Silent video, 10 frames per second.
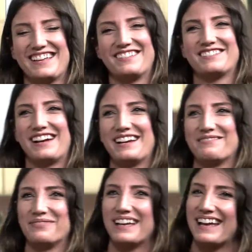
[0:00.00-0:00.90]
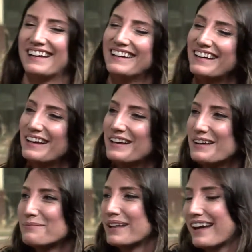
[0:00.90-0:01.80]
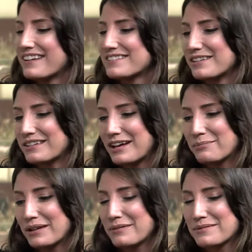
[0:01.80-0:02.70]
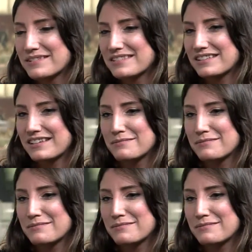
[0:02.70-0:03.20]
I was trying to play out so loud, but it was